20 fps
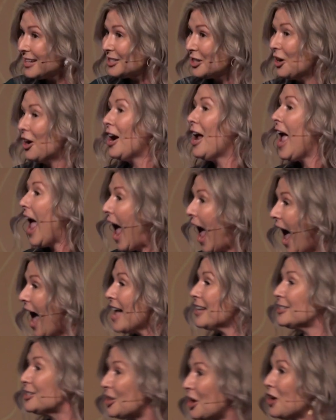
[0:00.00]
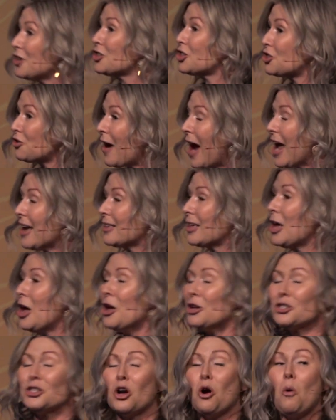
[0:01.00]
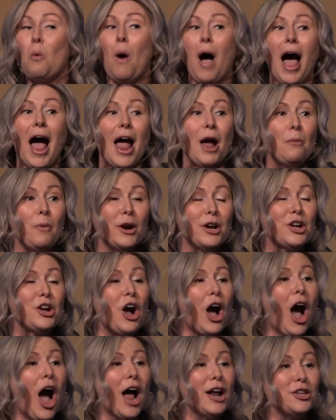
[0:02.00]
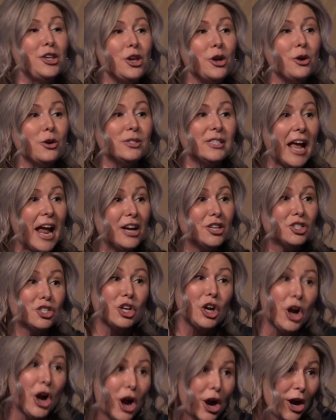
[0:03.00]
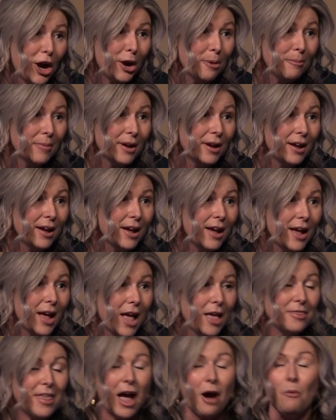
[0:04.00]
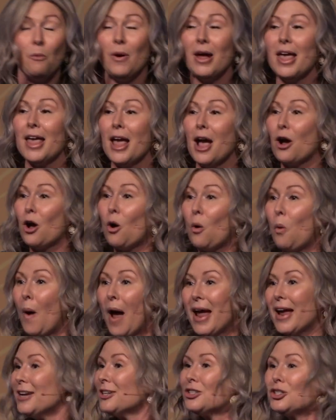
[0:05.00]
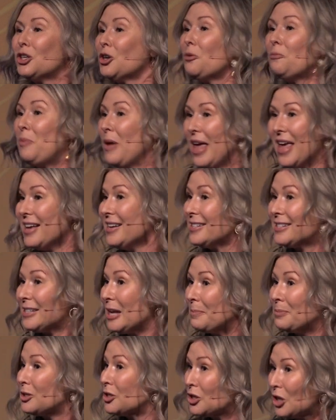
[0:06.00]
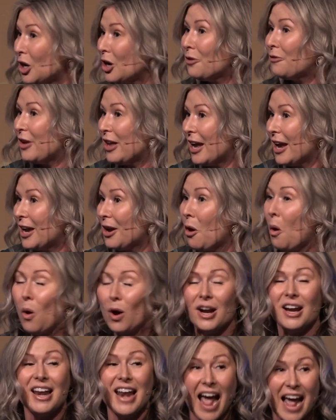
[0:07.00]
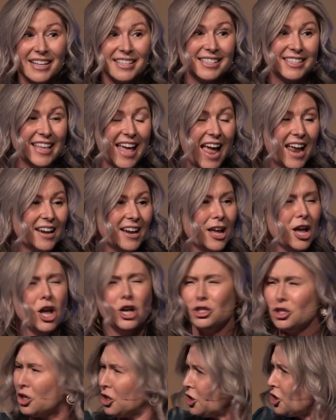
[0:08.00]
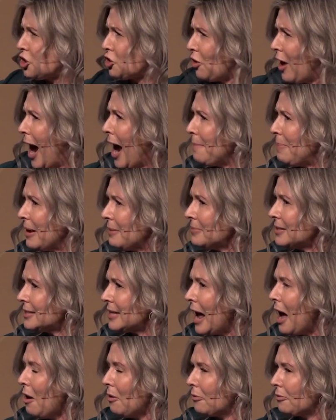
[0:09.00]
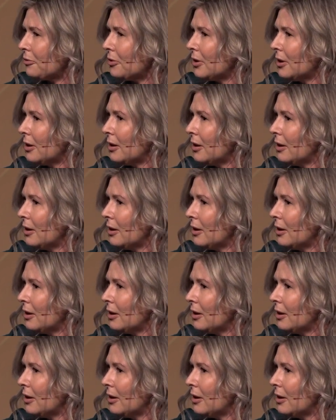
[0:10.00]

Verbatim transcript: Ezer, as their strength. So why would God use a term that we equate to being subservient or less than to describe himself?